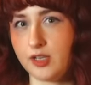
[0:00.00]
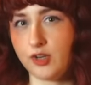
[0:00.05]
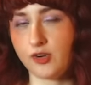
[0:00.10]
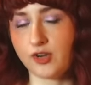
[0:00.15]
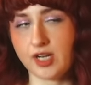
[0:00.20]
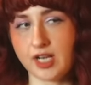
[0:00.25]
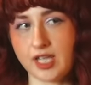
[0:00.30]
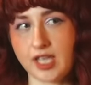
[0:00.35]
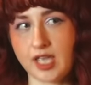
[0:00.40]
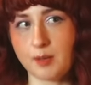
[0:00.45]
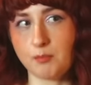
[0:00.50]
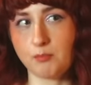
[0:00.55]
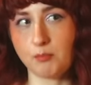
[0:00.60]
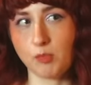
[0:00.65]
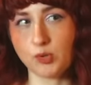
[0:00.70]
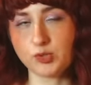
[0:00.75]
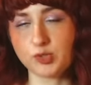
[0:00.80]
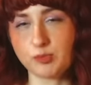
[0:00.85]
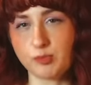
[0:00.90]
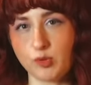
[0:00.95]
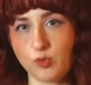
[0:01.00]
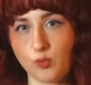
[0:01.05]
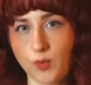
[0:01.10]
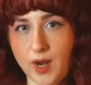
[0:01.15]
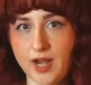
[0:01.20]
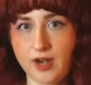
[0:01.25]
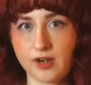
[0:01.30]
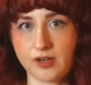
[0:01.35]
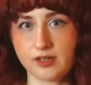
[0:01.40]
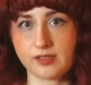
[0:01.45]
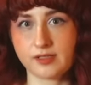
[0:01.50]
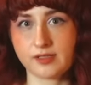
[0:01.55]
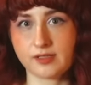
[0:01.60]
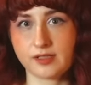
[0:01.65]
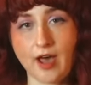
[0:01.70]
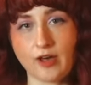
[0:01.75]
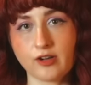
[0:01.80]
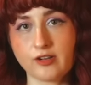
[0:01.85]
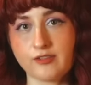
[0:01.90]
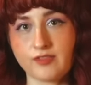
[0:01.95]
You're gonna get multiple wears
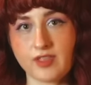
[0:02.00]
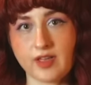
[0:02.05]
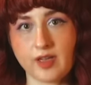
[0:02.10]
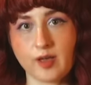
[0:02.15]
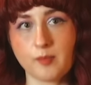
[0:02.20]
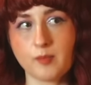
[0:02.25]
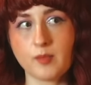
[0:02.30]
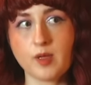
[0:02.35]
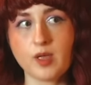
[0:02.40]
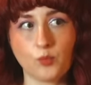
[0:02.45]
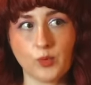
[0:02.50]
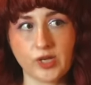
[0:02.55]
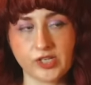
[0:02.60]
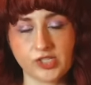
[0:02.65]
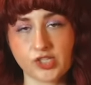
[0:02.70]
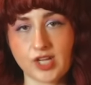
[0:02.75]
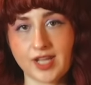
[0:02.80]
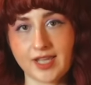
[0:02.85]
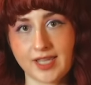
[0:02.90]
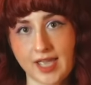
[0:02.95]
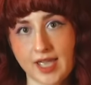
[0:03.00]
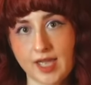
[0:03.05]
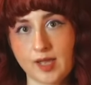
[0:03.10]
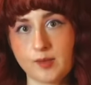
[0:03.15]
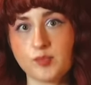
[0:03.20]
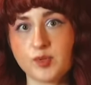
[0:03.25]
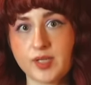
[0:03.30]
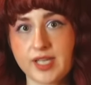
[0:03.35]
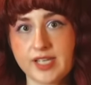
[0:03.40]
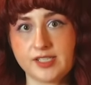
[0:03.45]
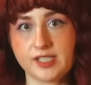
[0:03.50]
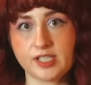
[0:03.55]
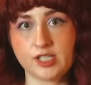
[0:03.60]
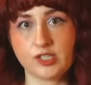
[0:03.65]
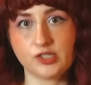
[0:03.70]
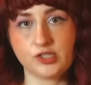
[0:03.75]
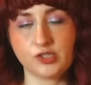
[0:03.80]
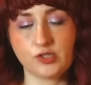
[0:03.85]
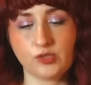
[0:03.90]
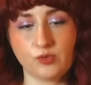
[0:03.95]
out of them, which again plays
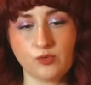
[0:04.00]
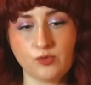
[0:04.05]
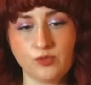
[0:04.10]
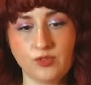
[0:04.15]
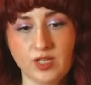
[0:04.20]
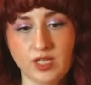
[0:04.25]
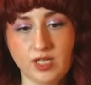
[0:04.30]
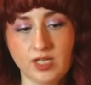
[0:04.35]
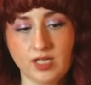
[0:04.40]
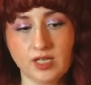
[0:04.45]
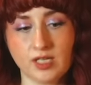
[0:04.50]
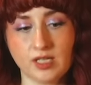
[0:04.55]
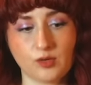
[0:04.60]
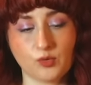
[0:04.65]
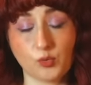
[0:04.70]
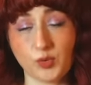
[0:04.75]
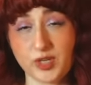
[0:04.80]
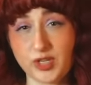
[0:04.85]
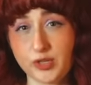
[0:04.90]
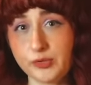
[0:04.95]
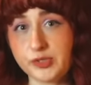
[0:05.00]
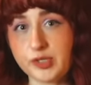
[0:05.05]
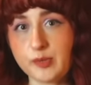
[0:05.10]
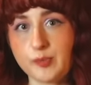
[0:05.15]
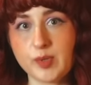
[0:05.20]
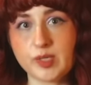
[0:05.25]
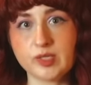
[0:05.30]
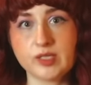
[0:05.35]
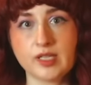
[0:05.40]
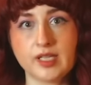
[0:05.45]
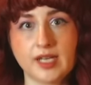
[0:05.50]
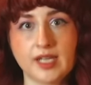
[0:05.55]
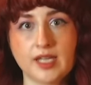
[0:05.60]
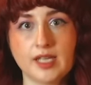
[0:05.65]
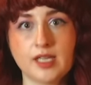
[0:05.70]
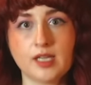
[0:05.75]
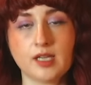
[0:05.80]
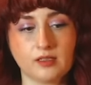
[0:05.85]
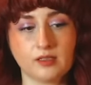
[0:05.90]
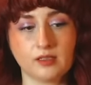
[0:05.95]
into the reusability,